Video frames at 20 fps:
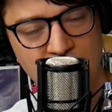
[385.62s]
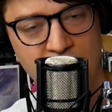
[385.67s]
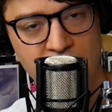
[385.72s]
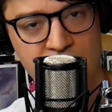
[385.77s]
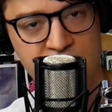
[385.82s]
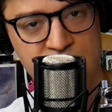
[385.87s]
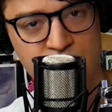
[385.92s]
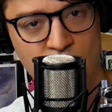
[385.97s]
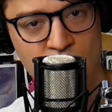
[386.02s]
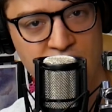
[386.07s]
Yeah,
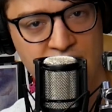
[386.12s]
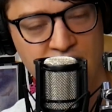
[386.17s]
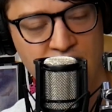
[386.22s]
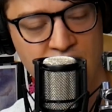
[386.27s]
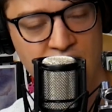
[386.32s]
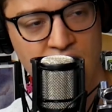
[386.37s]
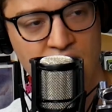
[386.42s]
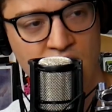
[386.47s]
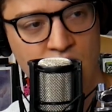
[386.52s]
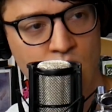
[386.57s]
he was more like
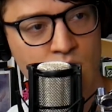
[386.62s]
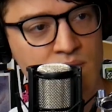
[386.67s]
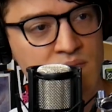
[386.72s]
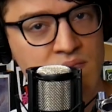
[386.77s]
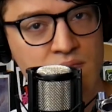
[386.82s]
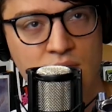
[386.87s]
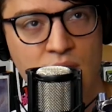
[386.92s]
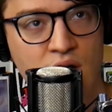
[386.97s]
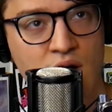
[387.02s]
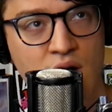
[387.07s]
a
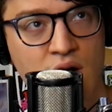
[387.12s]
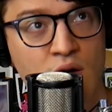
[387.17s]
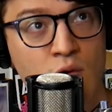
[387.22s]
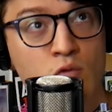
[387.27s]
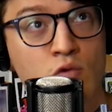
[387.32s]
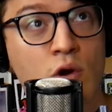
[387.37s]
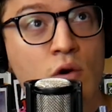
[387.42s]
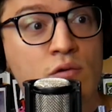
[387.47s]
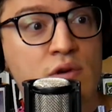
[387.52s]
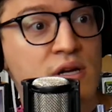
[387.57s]

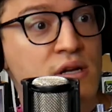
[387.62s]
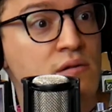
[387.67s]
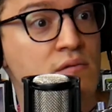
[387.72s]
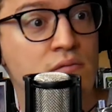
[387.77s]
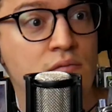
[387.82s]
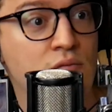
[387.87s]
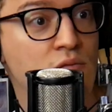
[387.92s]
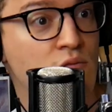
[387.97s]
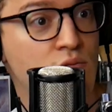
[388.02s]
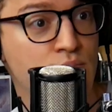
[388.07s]

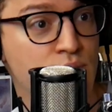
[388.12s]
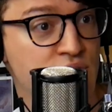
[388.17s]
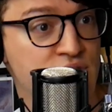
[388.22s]
Ronin,